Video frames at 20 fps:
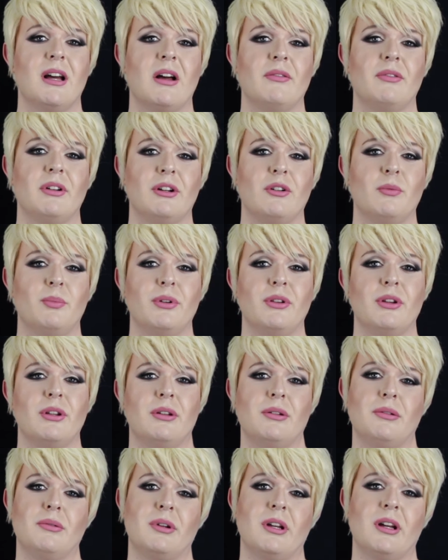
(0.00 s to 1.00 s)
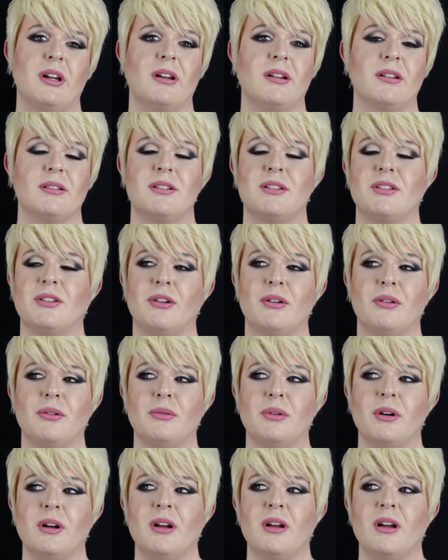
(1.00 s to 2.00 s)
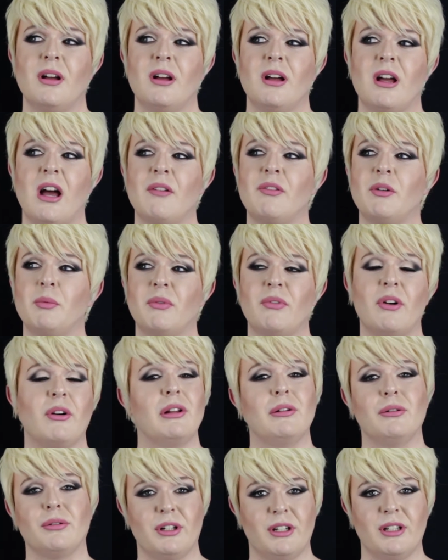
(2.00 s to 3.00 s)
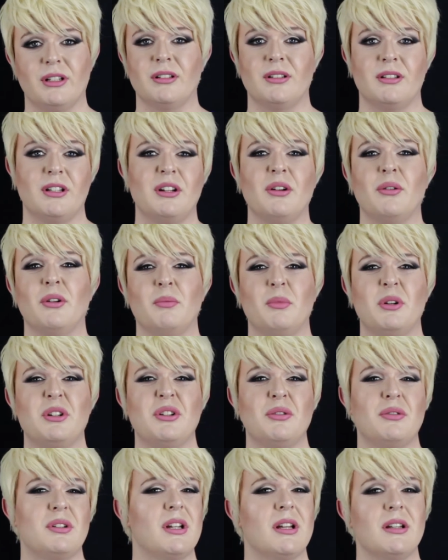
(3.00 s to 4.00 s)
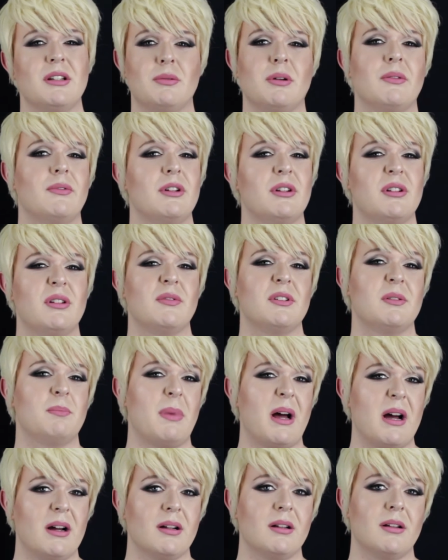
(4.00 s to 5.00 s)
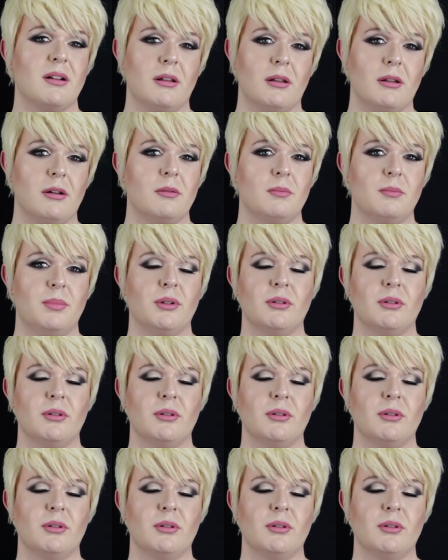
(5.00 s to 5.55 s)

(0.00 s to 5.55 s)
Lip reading: I think, up in the UK. So I think we're very lucky, you know, and we do tend to have each other's back a lot.